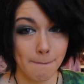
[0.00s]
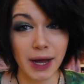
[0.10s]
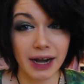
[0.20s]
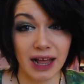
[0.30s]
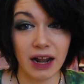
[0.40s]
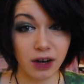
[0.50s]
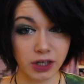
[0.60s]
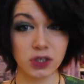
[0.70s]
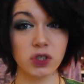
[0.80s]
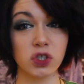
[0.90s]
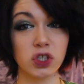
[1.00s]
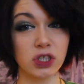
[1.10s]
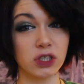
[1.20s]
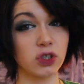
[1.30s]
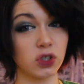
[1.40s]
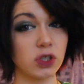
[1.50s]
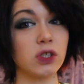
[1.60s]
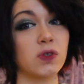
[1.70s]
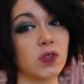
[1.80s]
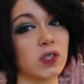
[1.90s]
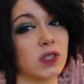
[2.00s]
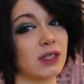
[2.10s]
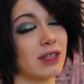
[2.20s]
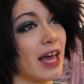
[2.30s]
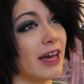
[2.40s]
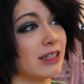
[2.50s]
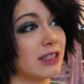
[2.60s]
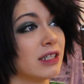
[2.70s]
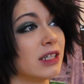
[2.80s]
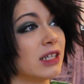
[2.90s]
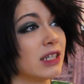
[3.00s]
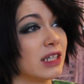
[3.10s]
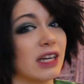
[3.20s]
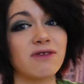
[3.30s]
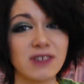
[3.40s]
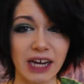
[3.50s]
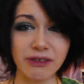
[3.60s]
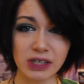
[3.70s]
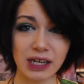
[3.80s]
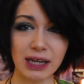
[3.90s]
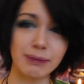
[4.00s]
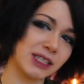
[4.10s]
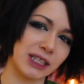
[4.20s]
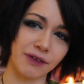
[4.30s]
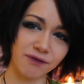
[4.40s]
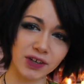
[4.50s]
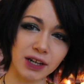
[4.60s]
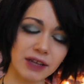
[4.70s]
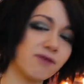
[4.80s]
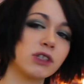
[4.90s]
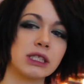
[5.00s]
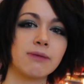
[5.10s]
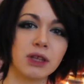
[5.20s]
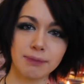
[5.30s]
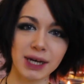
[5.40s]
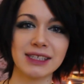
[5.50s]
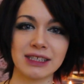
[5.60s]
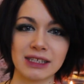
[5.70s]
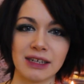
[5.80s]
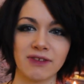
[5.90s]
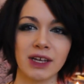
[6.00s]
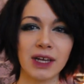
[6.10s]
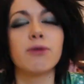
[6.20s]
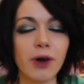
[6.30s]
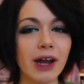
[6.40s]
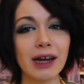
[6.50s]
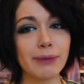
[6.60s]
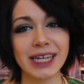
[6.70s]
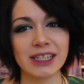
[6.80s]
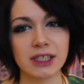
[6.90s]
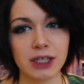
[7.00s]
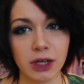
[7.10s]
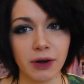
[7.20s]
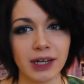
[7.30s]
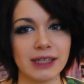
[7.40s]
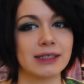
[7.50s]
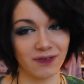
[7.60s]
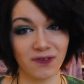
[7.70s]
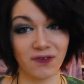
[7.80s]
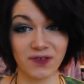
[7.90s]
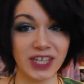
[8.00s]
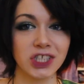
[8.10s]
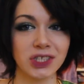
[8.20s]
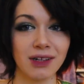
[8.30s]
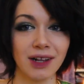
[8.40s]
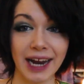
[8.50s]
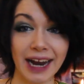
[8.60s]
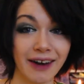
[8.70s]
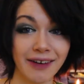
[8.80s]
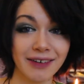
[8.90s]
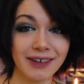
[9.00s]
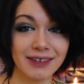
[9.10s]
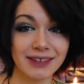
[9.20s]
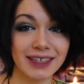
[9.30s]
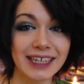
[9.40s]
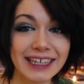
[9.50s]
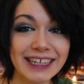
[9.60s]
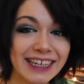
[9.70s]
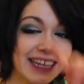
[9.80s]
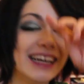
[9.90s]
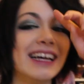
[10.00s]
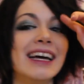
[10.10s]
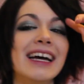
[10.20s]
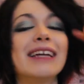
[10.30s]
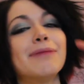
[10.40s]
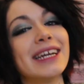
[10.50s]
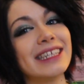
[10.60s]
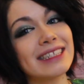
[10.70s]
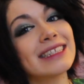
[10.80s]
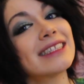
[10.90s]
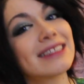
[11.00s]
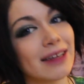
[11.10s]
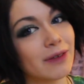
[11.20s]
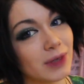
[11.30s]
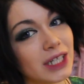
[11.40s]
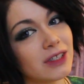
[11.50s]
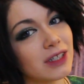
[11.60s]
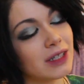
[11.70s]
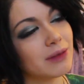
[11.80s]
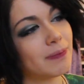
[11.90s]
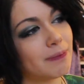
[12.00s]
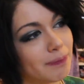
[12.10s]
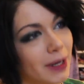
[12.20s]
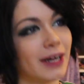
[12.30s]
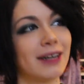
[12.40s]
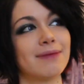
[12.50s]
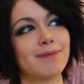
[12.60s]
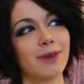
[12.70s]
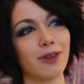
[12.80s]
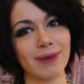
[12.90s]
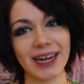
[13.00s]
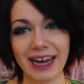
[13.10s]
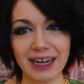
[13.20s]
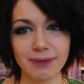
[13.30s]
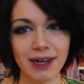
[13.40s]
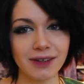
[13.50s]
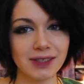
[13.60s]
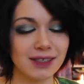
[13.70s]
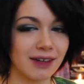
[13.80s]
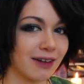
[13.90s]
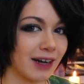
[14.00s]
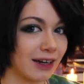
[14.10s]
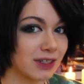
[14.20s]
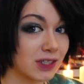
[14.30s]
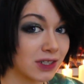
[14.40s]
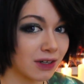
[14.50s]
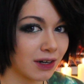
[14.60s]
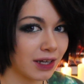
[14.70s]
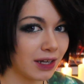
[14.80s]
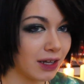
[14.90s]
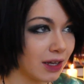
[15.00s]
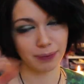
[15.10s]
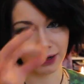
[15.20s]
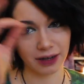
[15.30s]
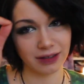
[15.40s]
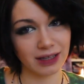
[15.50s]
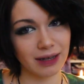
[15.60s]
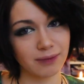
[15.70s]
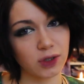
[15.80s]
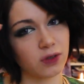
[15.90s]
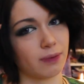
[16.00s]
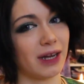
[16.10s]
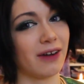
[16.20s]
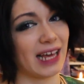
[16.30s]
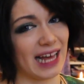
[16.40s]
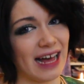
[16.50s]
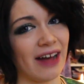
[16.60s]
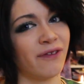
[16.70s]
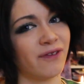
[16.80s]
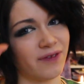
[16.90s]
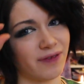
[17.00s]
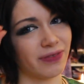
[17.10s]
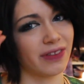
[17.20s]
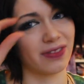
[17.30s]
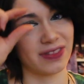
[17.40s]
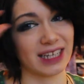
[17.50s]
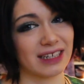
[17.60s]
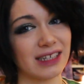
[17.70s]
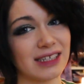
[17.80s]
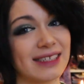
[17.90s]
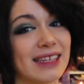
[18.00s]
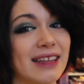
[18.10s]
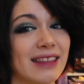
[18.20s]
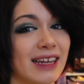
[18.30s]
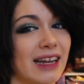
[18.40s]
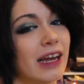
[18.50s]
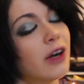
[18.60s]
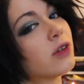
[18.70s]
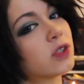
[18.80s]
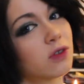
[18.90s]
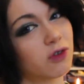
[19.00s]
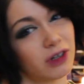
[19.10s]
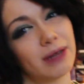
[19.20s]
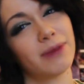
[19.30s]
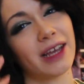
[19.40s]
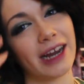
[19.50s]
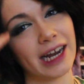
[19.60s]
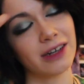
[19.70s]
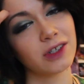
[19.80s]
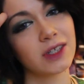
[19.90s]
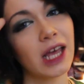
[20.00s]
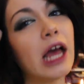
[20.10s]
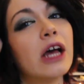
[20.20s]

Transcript: but I learned to use that kind of downtime and down feeling for something positive. What are my insecurities? Facial hair? It might sound weird to you, but both my eyebrows, I pluck them to about half the thickness, and then I also trim the hairs.